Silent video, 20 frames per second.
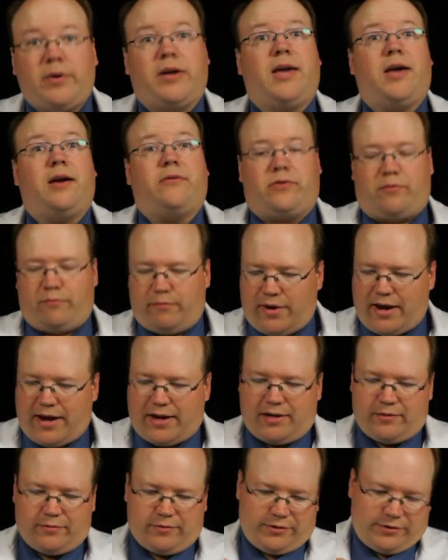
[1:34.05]
we have are
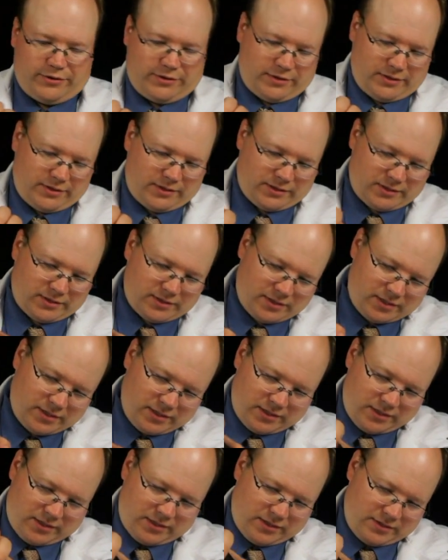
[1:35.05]
manuals. Let's see.
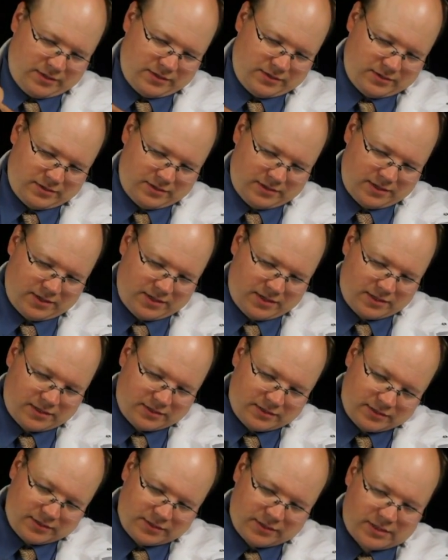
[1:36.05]

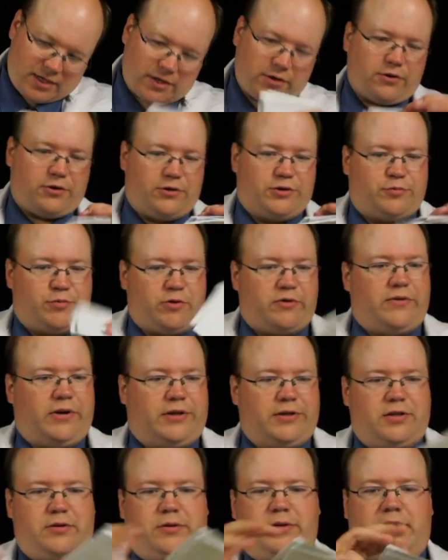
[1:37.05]
And stickers.
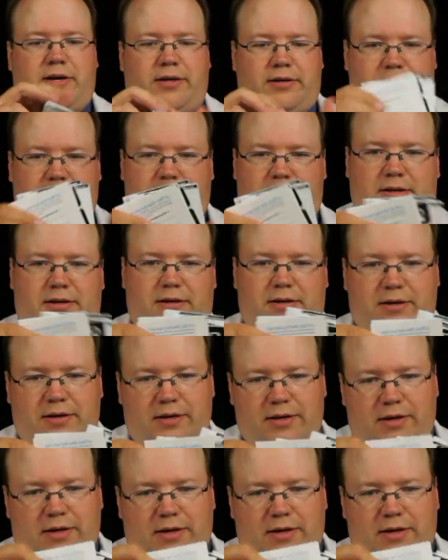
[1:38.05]
Perfect. So we got a